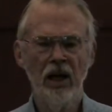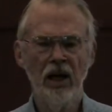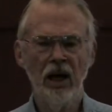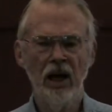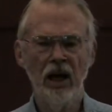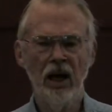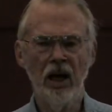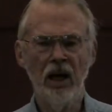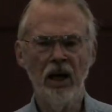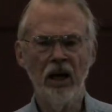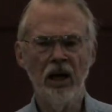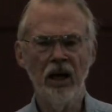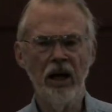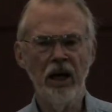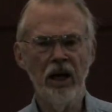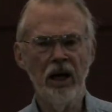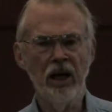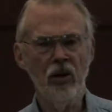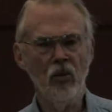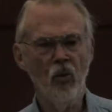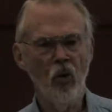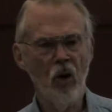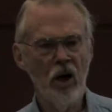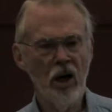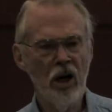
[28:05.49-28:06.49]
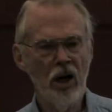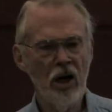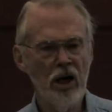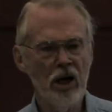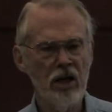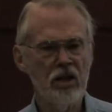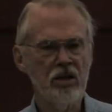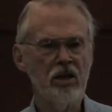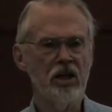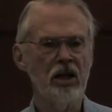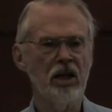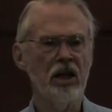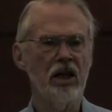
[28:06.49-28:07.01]
and he wanted us
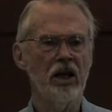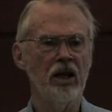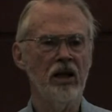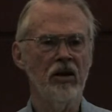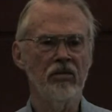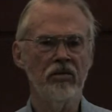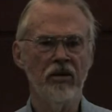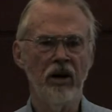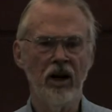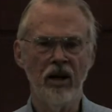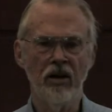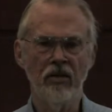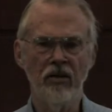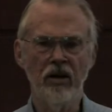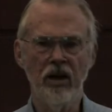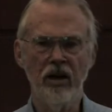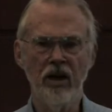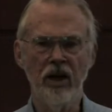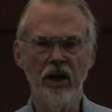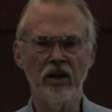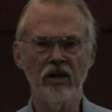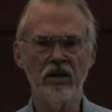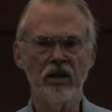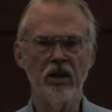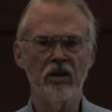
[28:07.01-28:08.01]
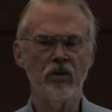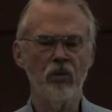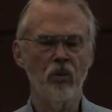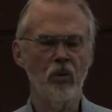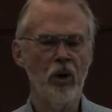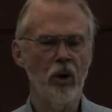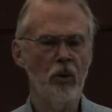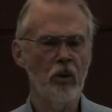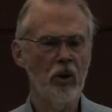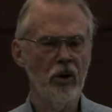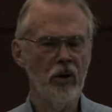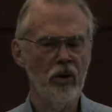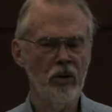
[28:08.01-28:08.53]
to get involved in this. We
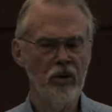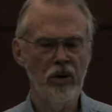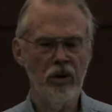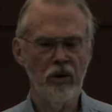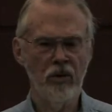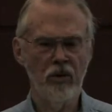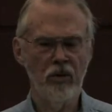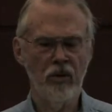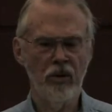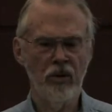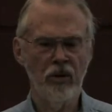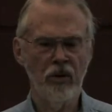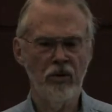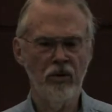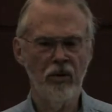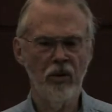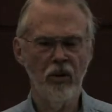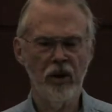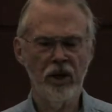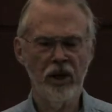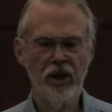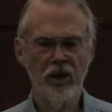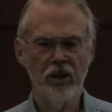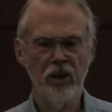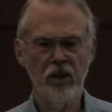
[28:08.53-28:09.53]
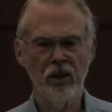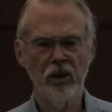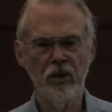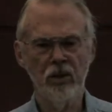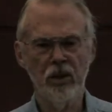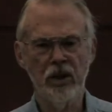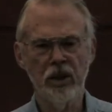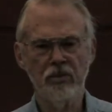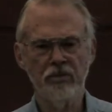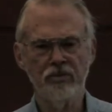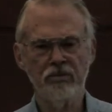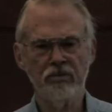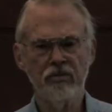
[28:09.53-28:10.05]
were going
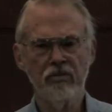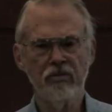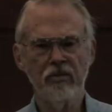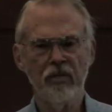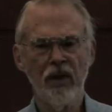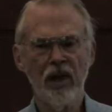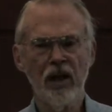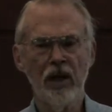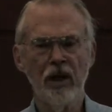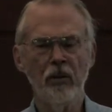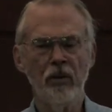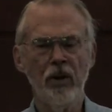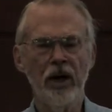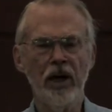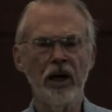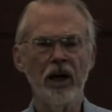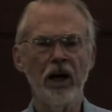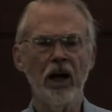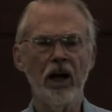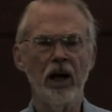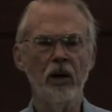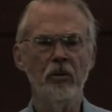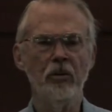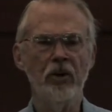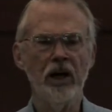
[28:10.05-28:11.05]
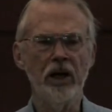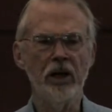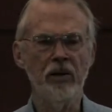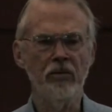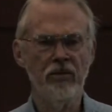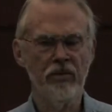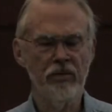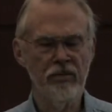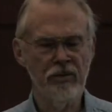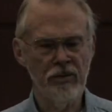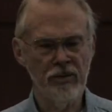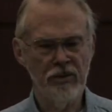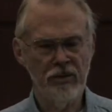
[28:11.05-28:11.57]
to make a lot of money
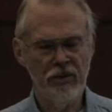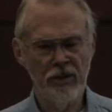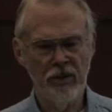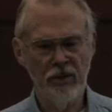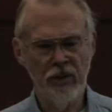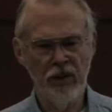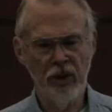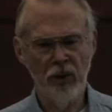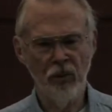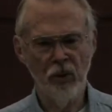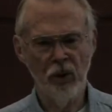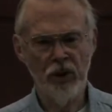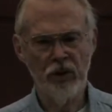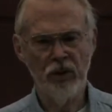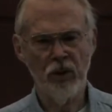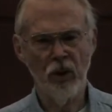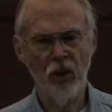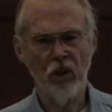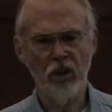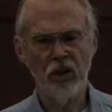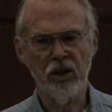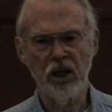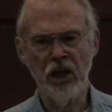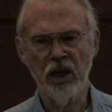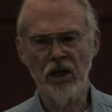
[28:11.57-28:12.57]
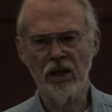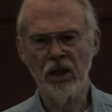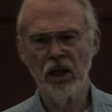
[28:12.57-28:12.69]
with solar cells.